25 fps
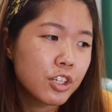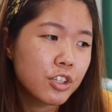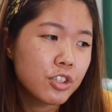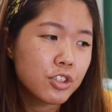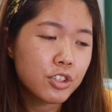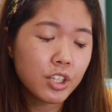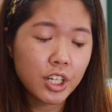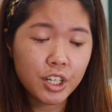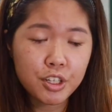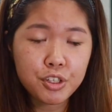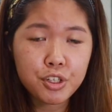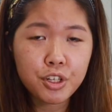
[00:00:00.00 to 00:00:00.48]

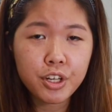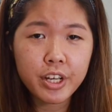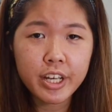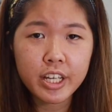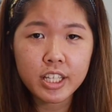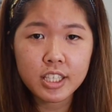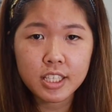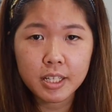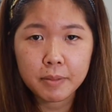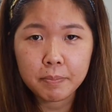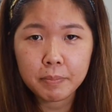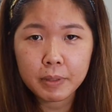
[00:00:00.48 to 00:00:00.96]
So I'll show you
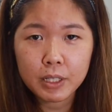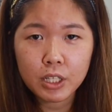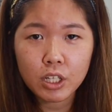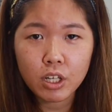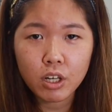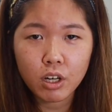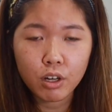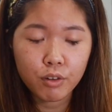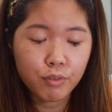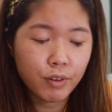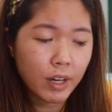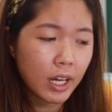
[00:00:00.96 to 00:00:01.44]
an example
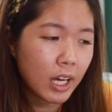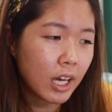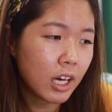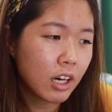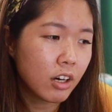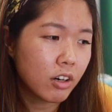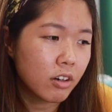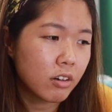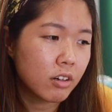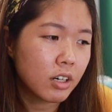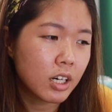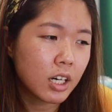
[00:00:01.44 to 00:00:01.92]
of
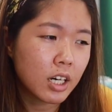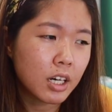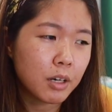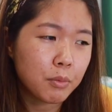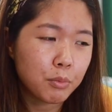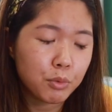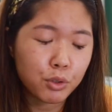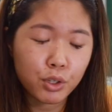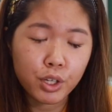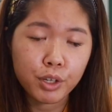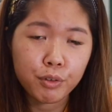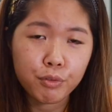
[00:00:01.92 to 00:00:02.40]

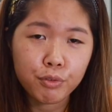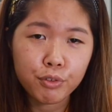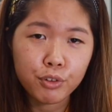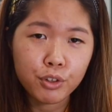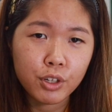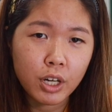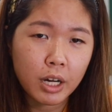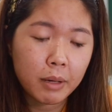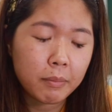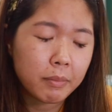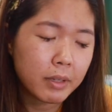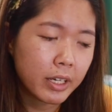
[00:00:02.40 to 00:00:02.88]
how you can
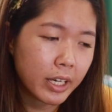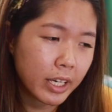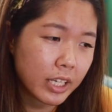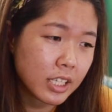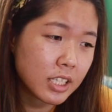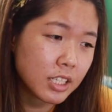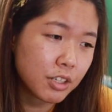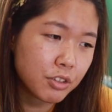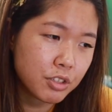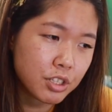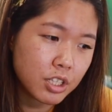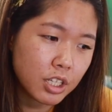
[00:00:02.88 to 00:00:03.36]
fill up the
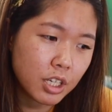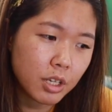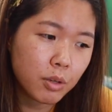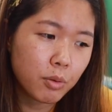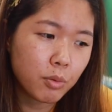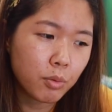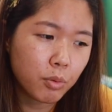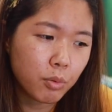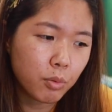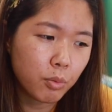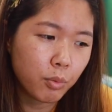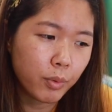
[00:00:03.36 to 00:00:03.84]
Excel
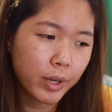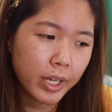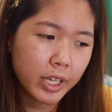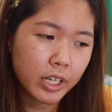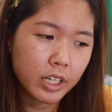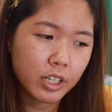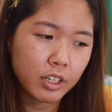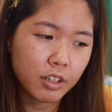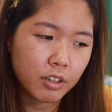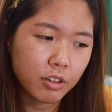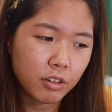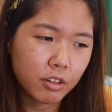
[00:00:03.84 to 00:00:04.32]
sheet
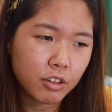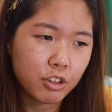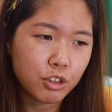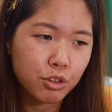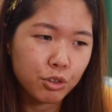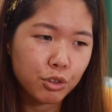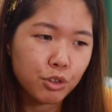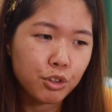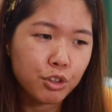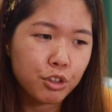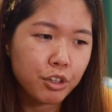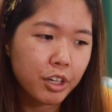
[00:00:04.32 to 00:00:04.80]
when
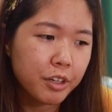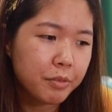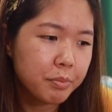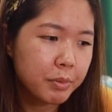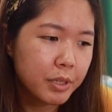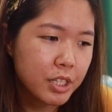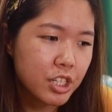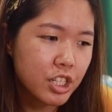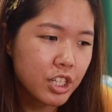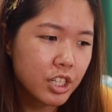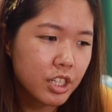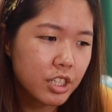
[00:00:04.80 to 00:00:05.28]
you know you have
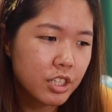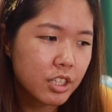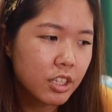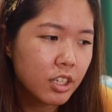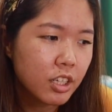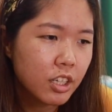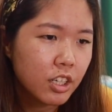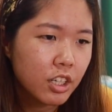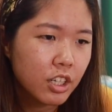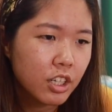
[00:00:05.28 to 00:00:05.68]
purchased.